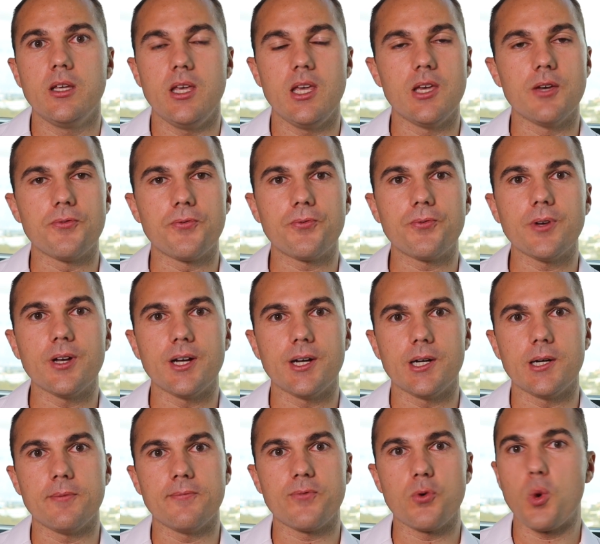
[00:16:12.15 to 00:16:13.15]
If
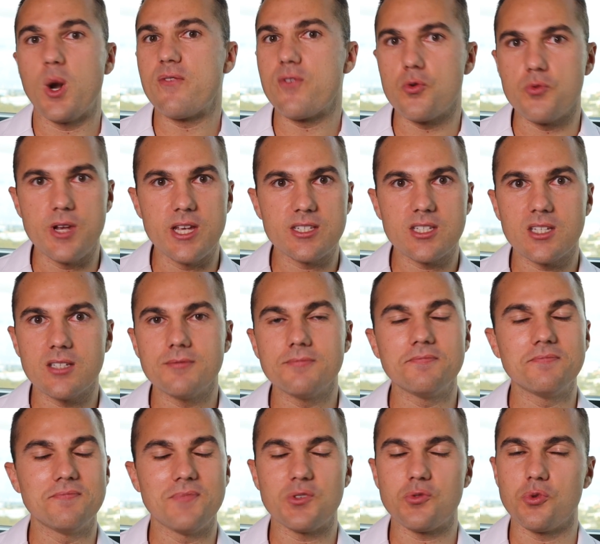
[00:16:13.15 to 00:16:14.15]
um, for whatever
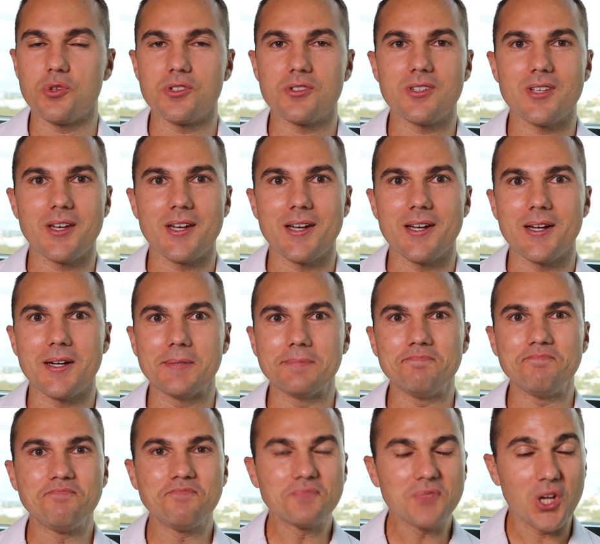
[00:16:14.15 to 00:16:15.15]
reason this was uh,